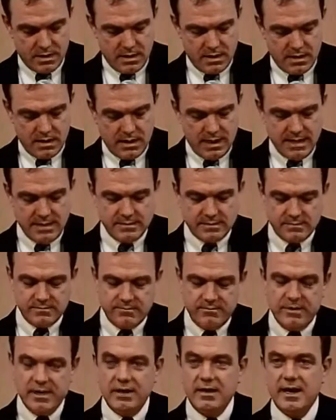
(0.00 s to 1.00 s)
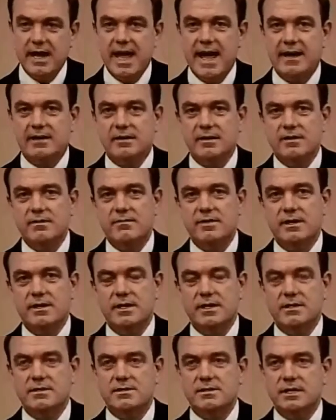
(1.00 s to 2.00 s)
He's very active in,
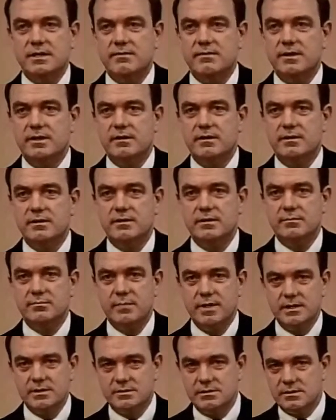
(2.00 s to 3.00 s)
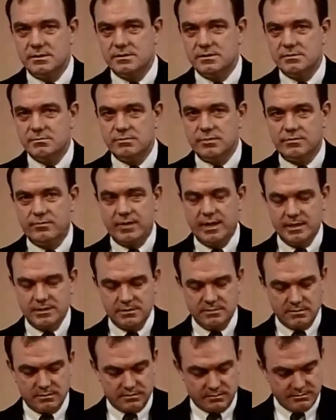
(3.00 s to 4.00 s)
in civic, business,
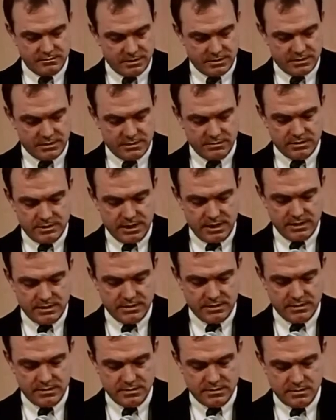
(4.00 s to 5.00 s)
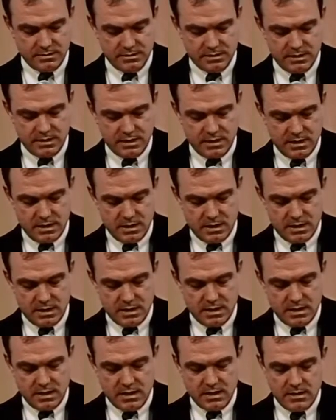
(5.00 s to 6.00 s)
professional associations.
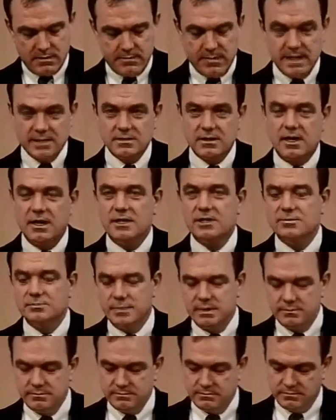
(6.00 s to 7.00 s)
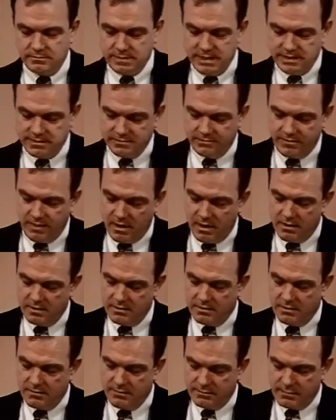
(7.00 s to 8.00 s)
He's a husband, he's a father.
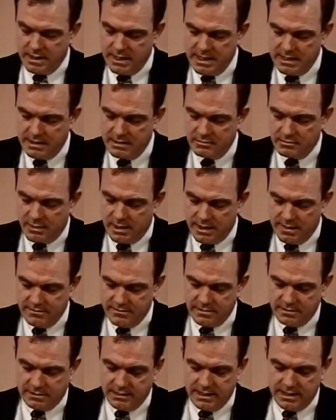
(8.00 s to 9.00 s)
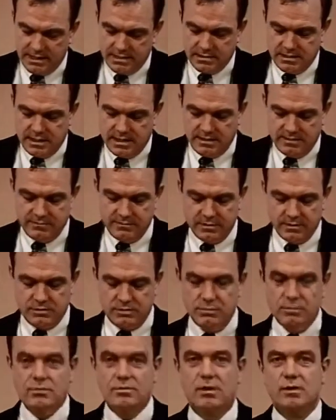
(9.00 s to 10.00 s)
He and his wife Celeste have two
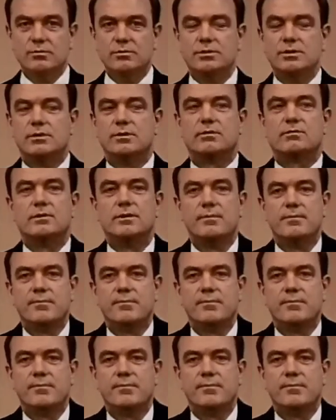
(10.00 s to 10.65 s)
grown children.